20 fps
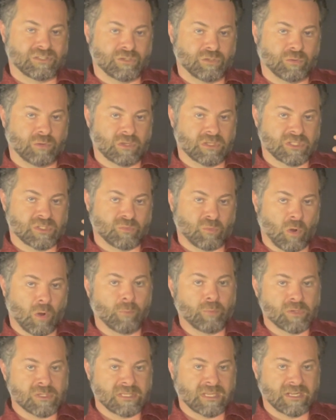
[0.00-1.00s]
to a small
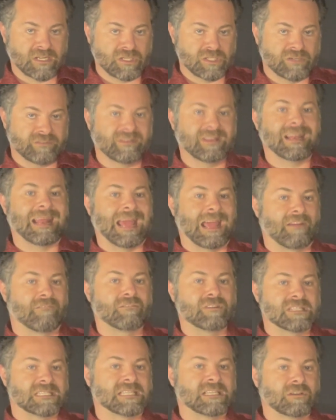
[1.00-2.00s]
percentage of it
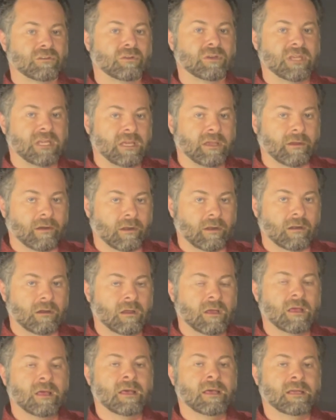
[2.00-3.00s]
every single year
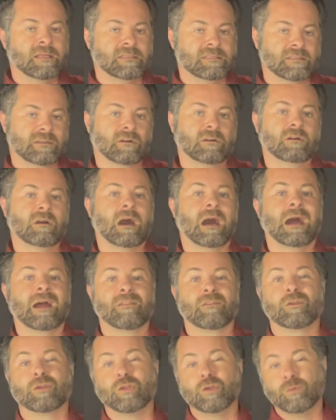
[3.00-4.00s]
until
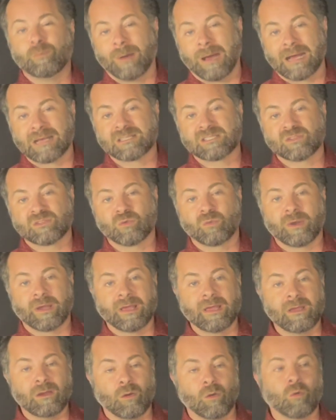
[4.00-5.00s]
either you pass
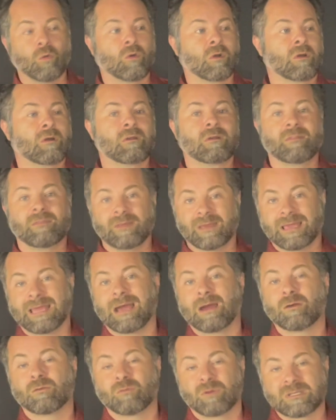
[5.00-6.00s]
away or the
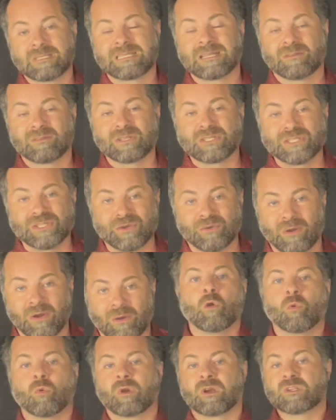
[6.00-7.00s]
account runs down to zero.
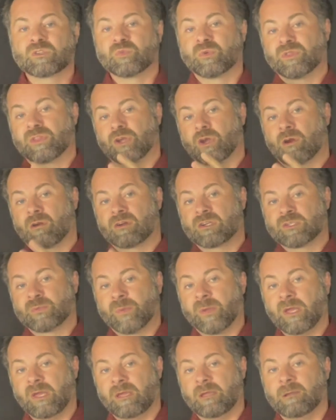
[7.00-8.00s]
Whereas with the
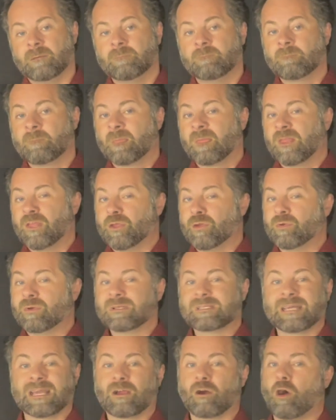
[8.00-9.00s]
RSP, you can
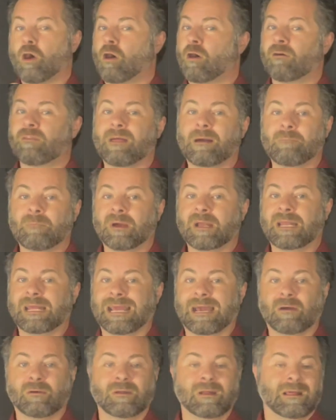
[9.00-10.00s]
take all that money
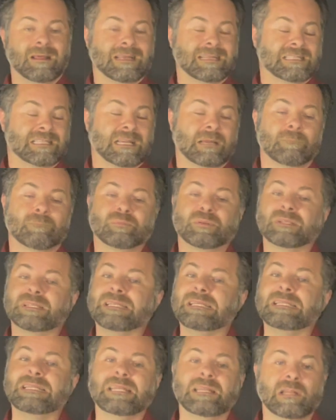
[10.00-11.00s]
out. It's
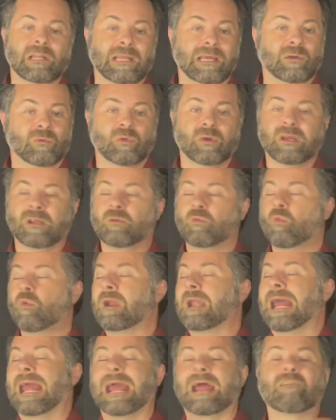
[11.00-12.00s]
completely liquid
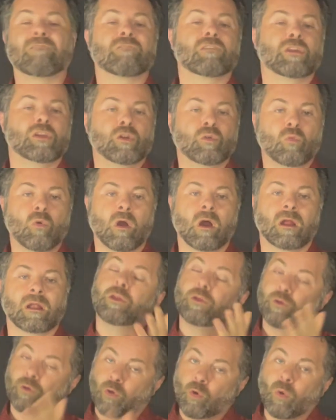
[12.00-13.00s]
whenever you want.
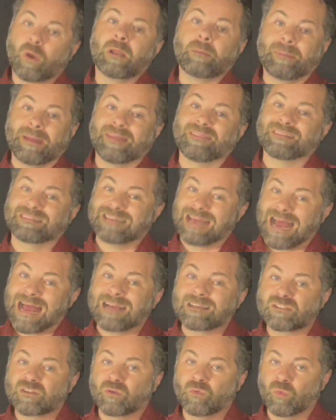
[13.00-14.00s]
You're going to pay the
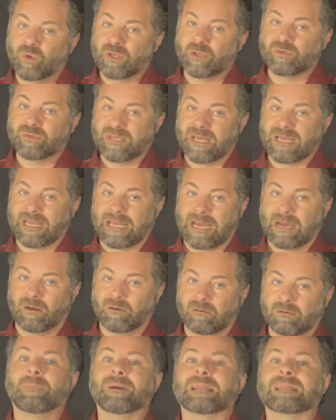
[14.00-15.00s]
tax on what you take out,
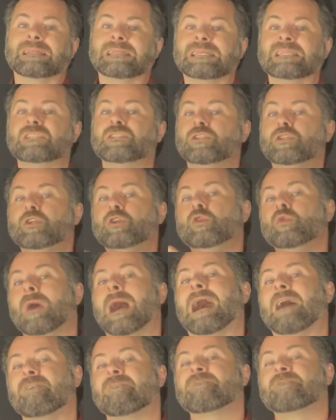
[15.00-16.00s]
but at least you
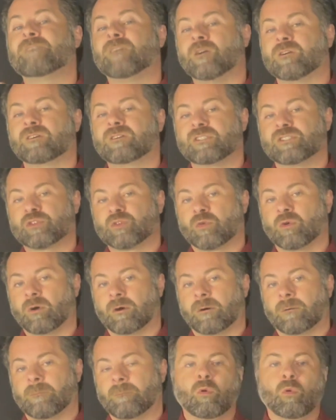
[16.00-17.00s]
have full
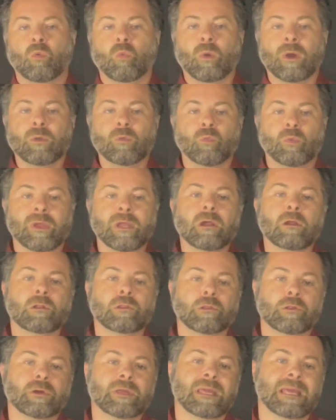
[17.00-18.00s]
control. When we are
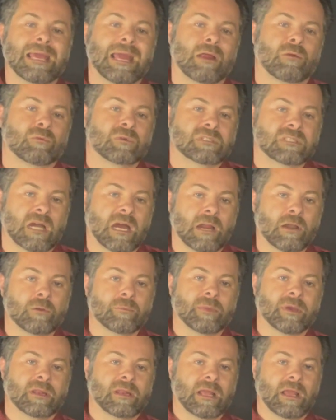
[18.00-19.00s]
looking at
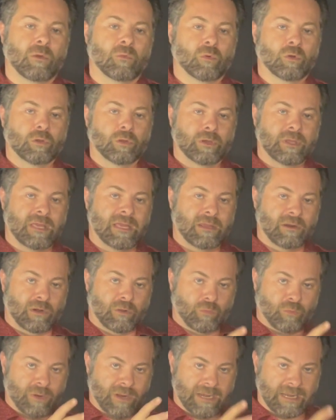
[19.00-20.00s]
retirement and we're looking at
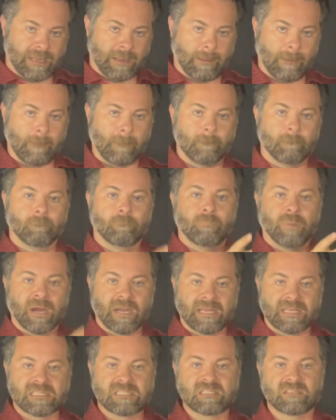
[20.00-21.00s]
creating
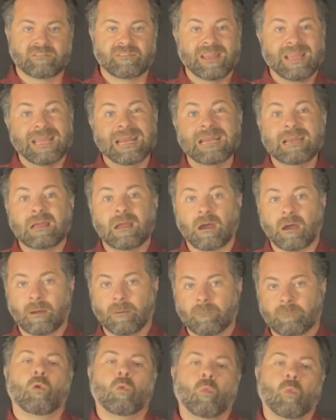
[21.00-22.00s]
buckets of
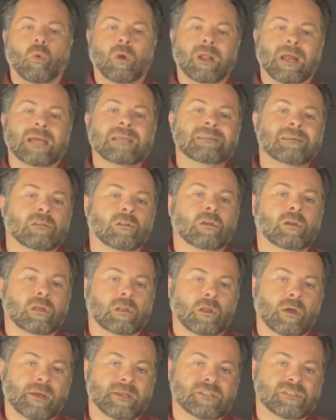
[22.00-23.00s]
income, what I tell our
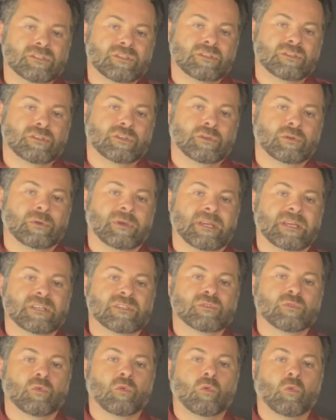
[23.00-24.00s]
clients to do
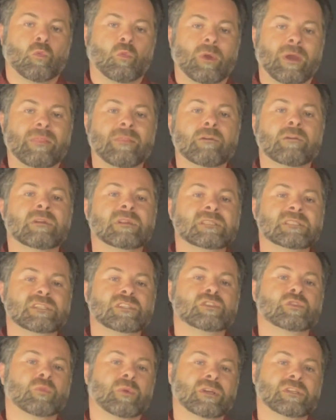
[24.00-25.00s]
is, when they're in a
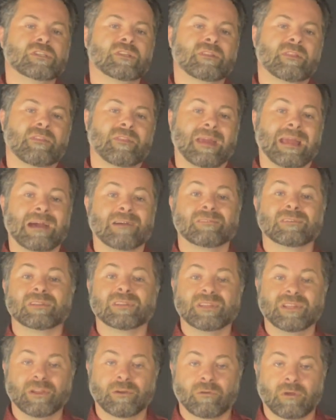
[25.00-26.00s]
situation that they have a
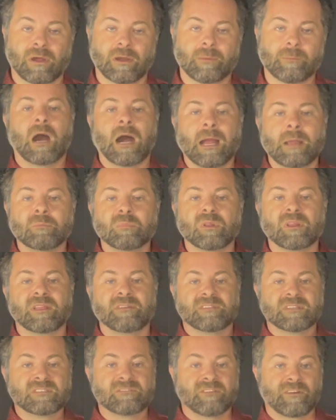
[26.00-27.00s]
LIRA, I believe
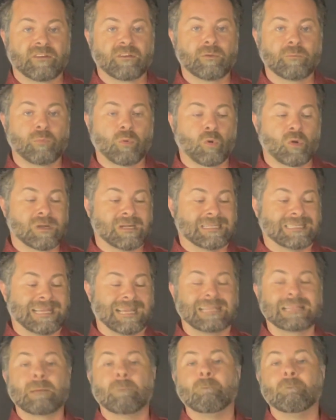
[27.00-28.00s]
it's very important to
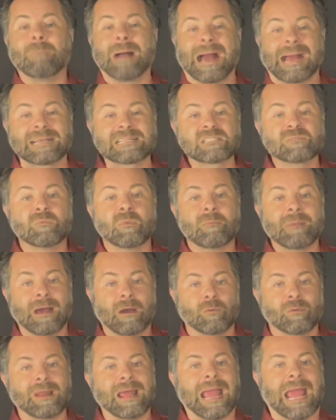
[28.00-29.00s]
take the maximum
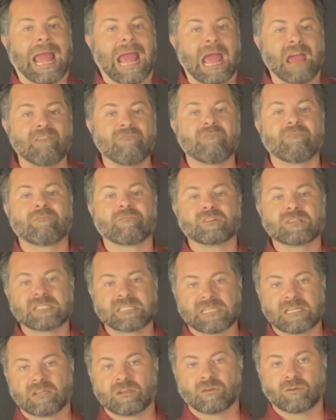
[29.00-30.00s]
out every
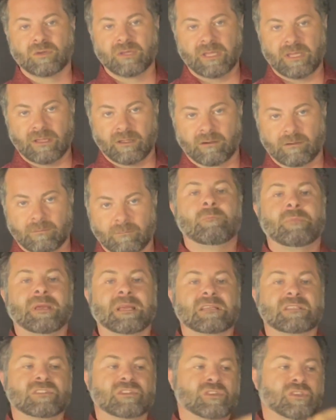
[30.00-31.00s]
single year,
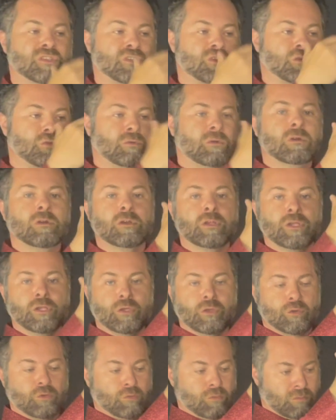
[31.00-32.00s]
because the sooner
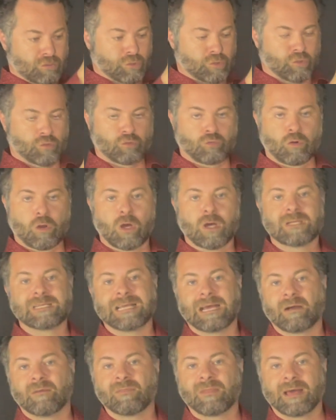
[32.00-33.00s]
you draw
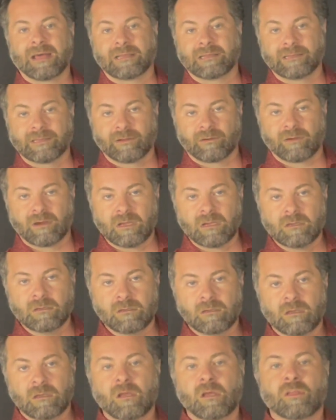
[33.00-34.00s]
down that LIRA,
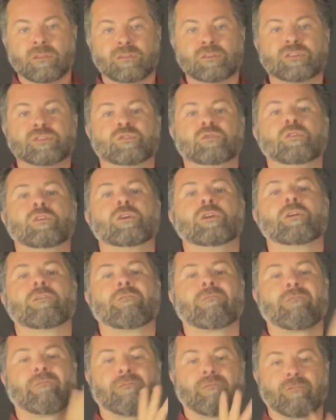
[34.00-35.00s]
the sooner you're
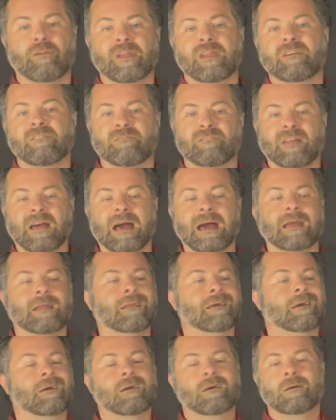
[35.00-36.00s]
free of that
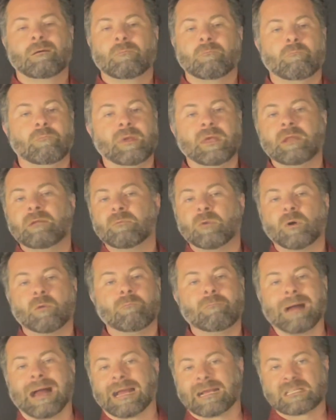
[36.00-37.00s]
minimum
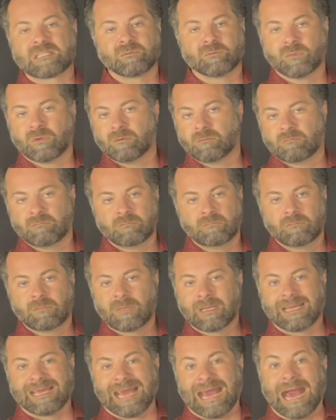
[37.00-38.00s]
maximum
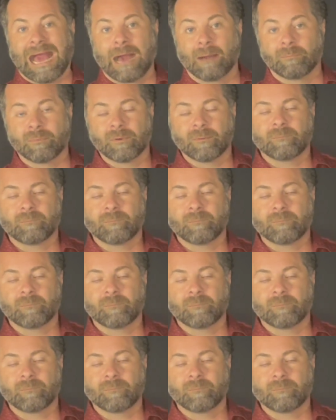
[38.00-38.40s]
cap.